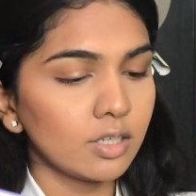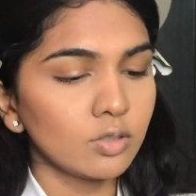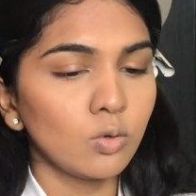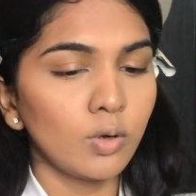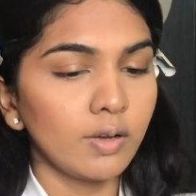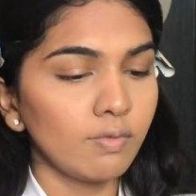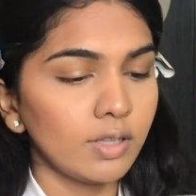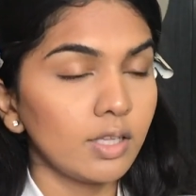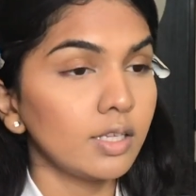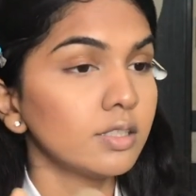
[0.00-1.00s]
I'll just go in
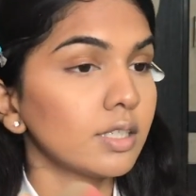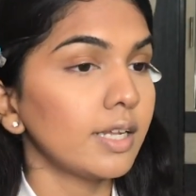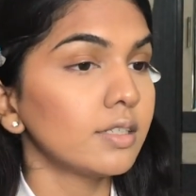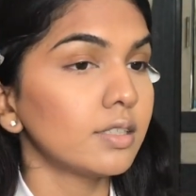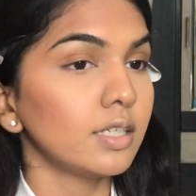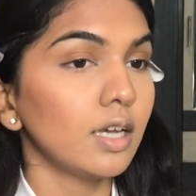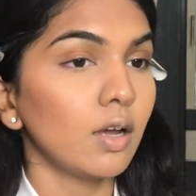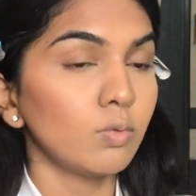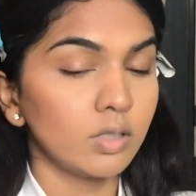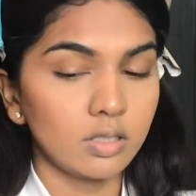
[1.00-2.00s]
with this and see
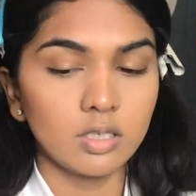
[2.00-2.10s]
how